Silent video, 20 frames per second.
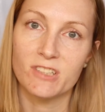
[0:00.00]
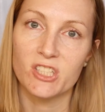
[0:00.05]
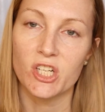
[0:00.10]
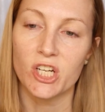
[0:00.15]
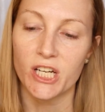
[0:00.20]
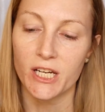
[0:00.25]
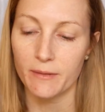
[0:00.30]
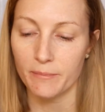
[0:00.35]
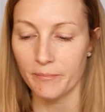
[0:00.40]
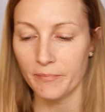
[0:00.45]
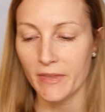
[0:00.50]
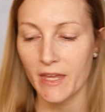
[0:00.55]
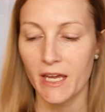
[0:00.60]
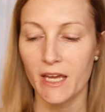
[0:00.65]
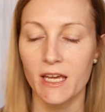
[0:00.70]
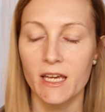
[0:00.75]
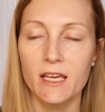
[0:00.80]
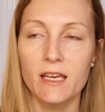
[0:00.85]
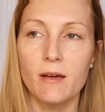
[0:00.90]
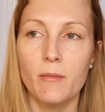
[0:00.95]
sorry.
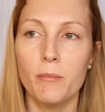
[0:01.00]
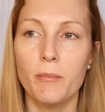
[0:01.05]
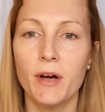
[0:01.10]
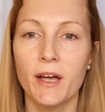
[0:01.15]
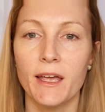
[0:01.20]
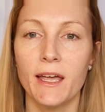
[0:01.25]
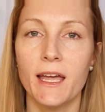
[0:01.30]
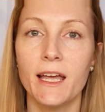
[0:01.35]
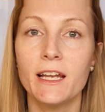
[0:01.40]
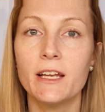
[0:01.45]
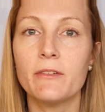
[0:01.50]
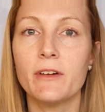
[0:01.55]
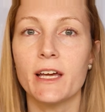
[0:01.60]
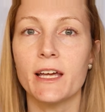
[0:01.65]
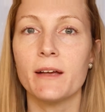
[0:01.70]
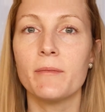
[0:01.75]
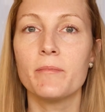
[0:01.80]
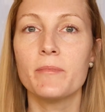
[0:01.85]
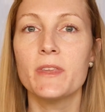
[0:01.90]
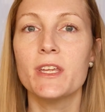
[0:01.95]
But
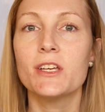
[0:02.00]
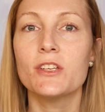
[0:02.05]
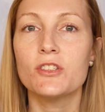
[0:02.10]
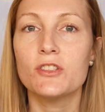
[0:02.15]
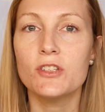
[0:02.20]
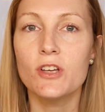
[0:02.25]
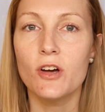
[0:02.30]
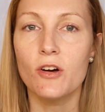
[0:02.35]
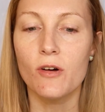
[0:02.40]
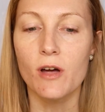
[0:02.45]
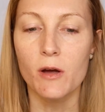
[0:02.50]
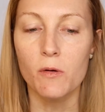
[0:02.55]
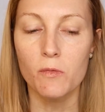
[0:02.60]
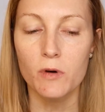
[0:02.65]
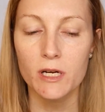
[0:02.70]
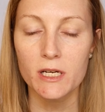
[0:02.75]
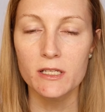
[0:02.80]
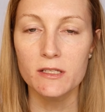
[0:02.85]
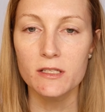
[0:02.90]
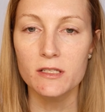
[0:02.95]
anyway, so I
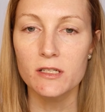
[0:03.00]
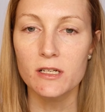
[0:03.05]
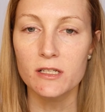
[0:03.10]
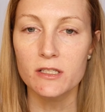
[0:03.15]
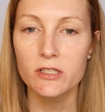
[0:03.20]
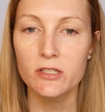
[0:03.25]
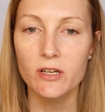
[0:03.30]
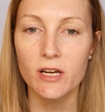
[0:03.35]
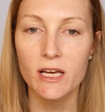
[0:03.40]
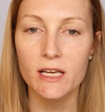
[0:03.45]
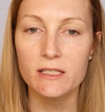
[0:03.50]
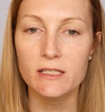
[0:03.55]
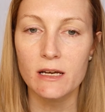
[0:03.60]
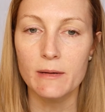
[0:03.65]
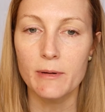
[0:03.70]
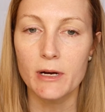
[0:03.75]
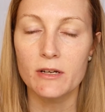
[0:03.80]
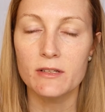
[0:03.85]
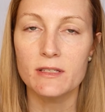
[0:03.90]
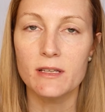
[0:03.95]
wanted to talk to you guys
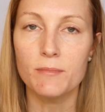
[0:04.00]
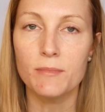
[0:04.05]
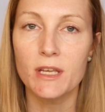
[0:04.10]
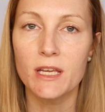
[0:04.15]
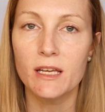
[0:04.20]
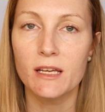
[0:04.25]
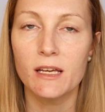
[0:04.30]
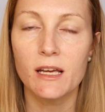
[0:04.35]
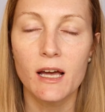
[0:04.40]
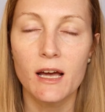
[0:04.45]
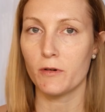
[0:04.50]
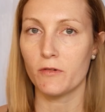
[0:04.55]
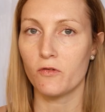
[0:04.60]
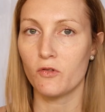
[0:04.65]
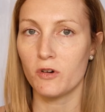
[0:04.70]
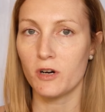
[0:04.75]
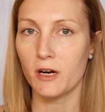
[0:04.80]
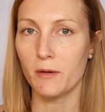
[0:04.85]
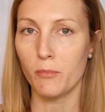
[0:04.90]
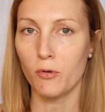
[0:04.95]
about something
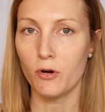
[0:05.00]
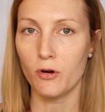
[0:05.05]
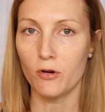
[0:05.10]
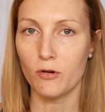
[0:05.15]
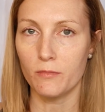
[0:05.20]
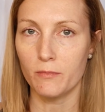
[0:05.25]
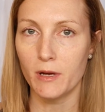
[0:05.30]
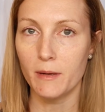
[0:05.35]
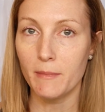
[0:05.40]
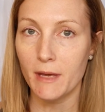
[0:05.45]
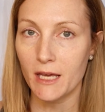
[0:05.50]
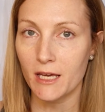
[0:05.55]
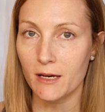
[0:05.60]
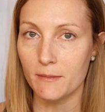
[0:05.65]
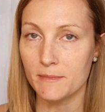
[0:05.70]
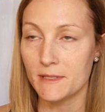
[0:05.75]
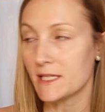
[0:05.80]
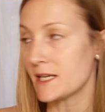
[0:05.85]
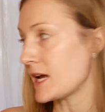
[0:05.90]
before I put on my makeup